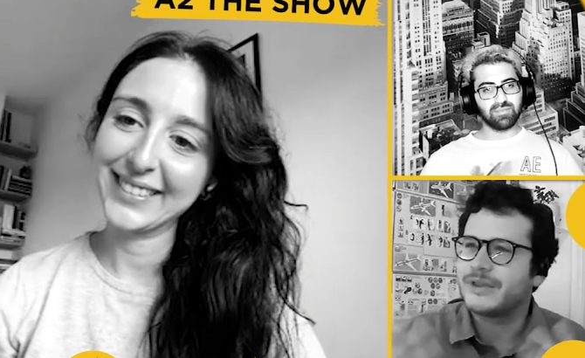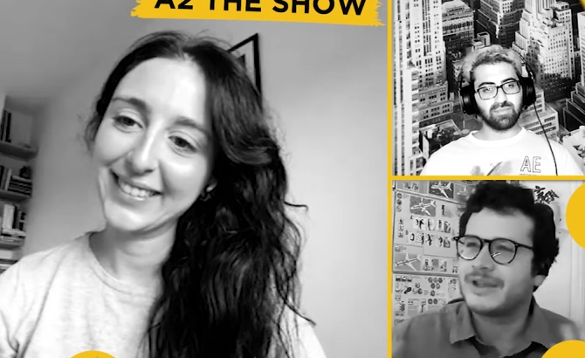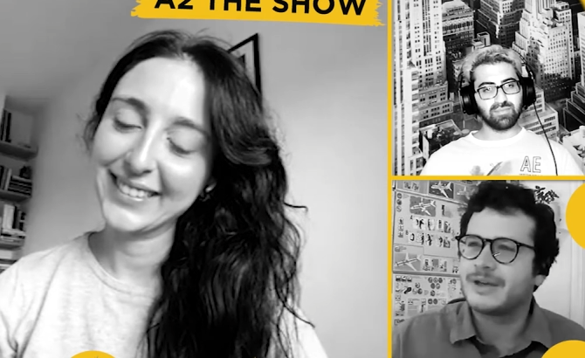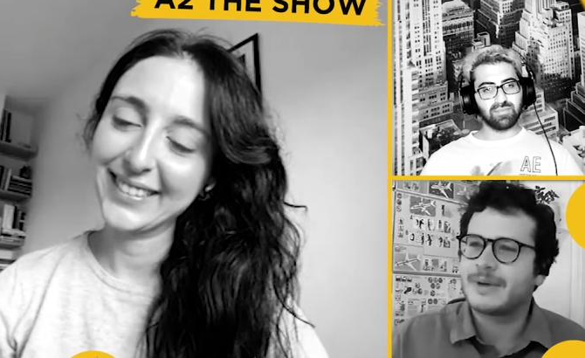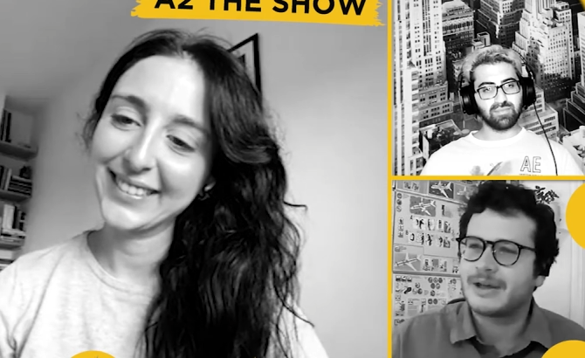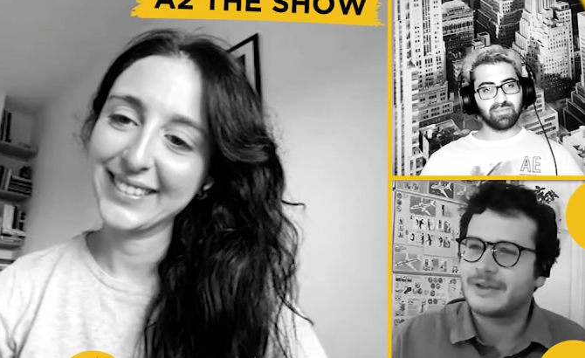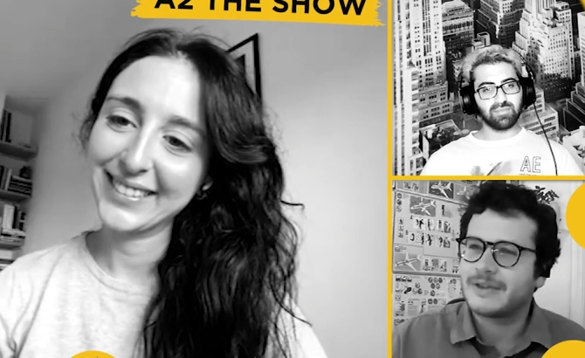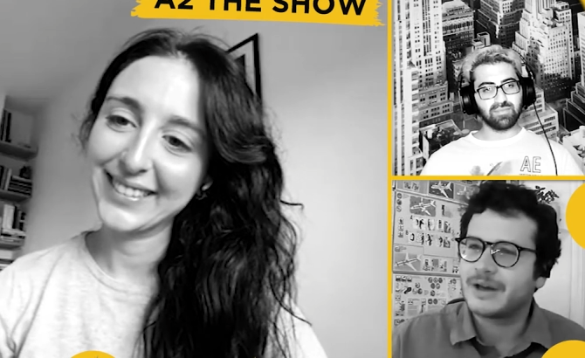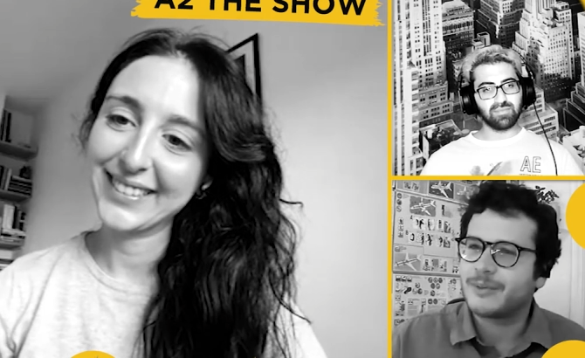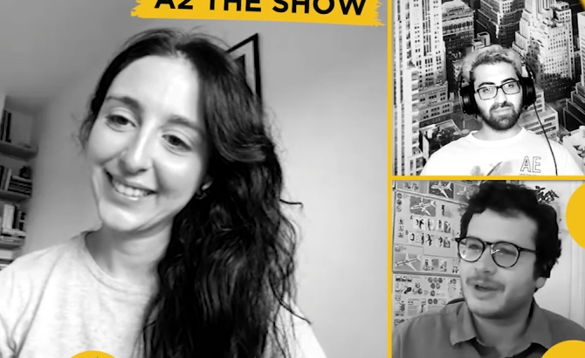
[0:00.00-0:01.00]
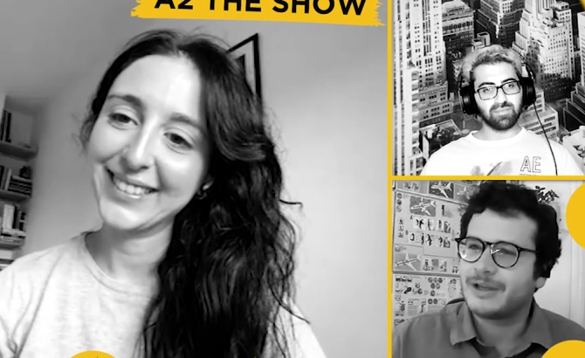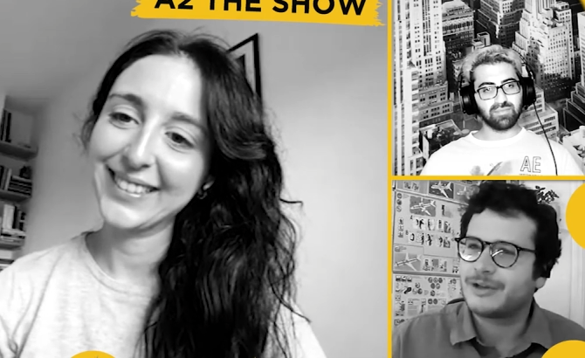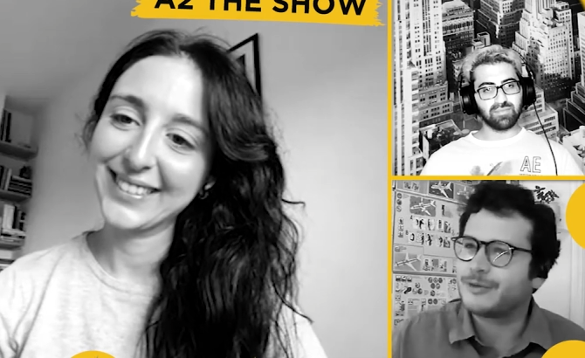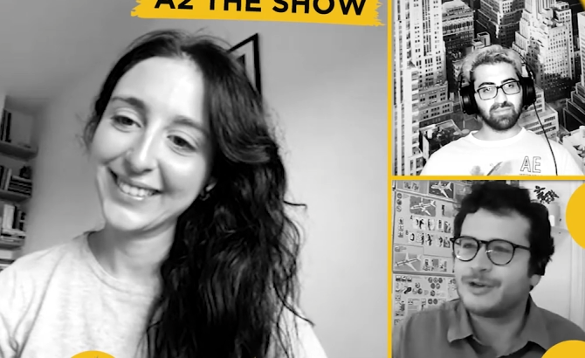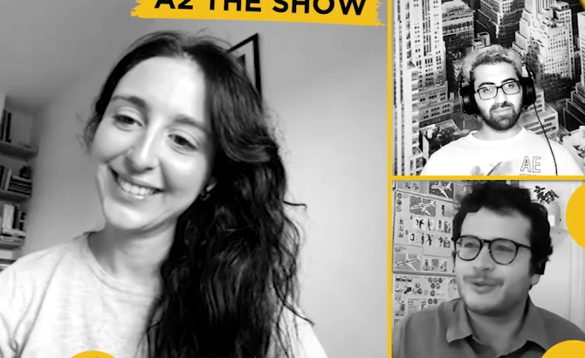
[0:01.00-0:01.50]
Speaker 1: think about it that way you
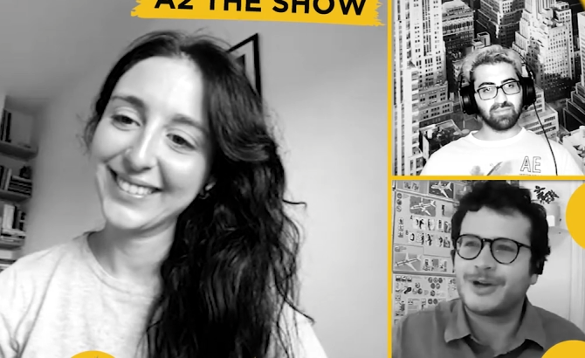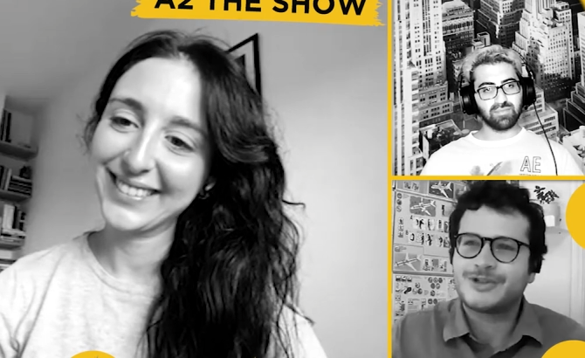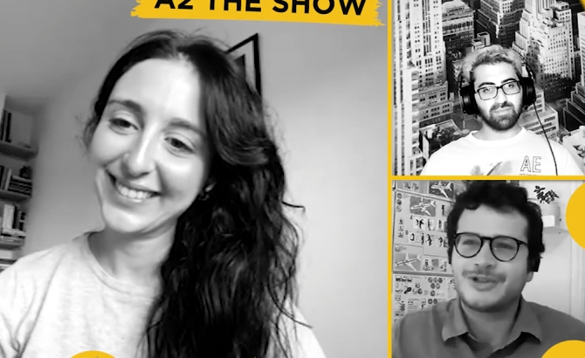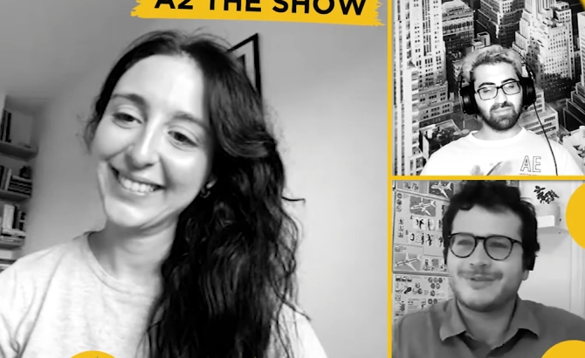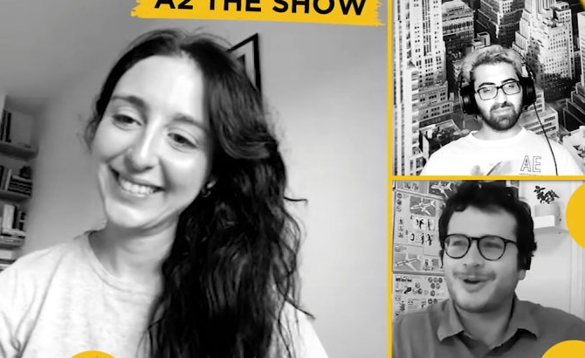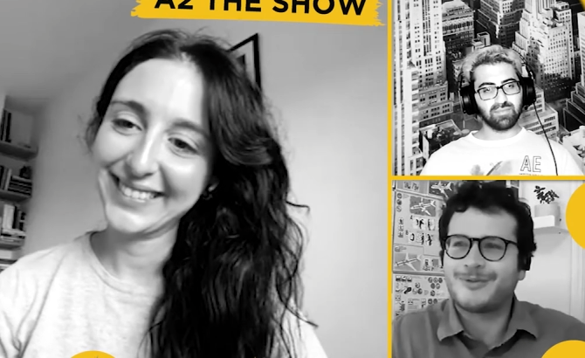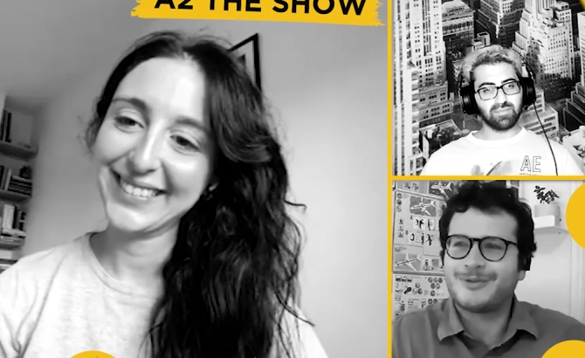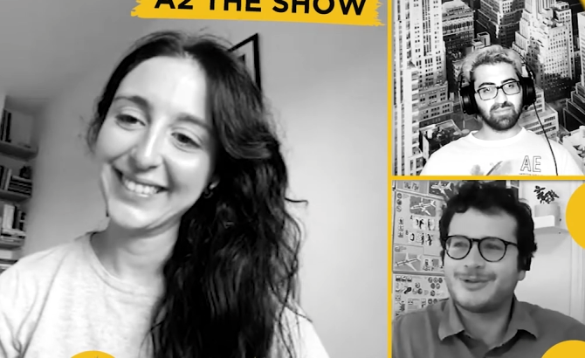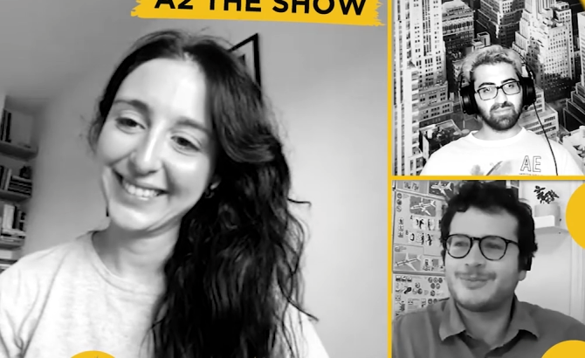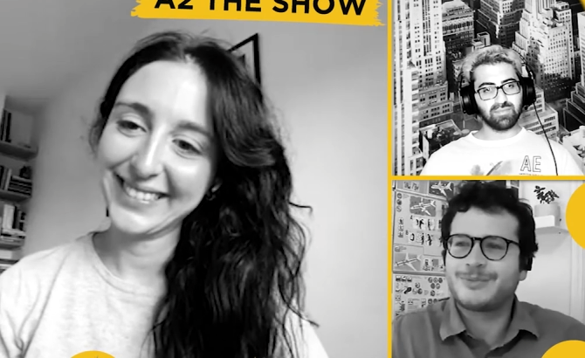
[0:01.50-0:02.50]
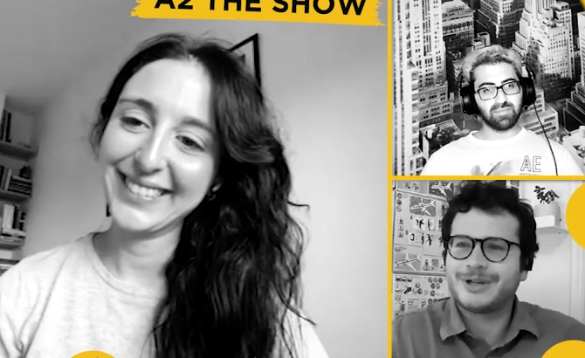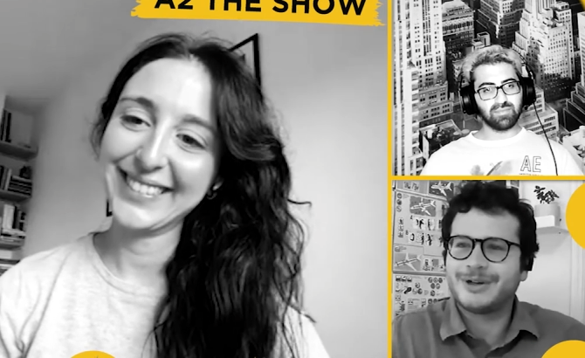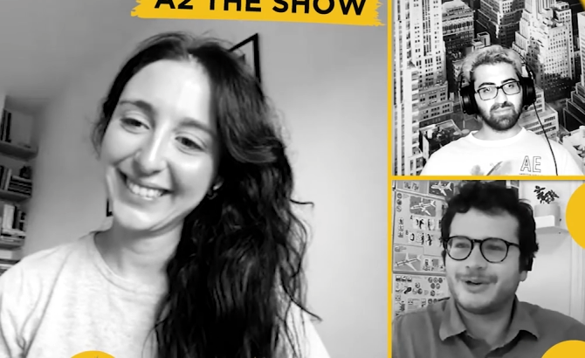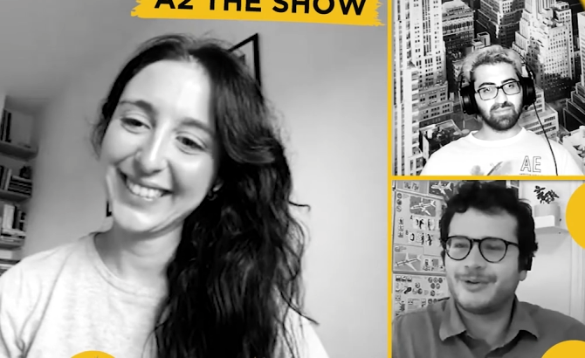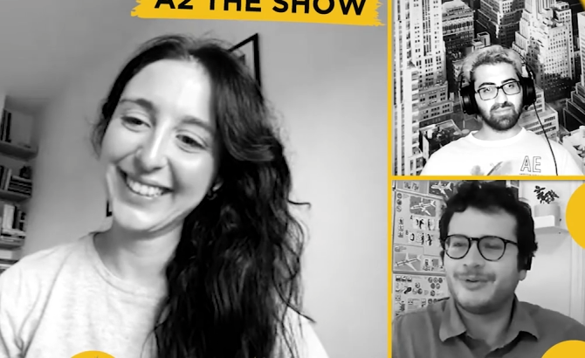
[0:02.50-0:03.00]
know when you're watching a marvel
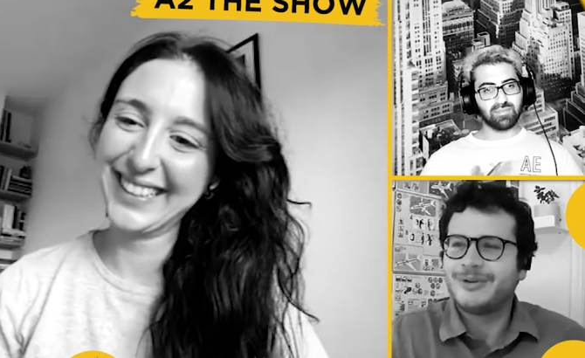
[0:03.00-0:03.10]
superhero